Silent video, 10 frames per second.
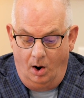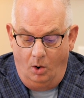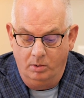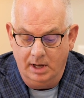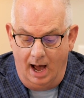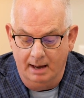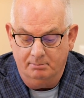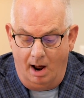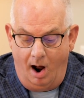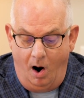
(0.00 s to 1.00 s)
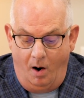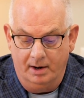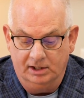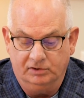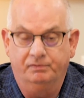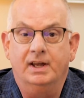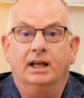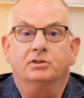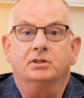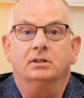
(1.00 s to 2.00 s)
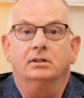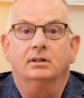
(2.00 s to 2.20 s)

"O God, my heart is fixed.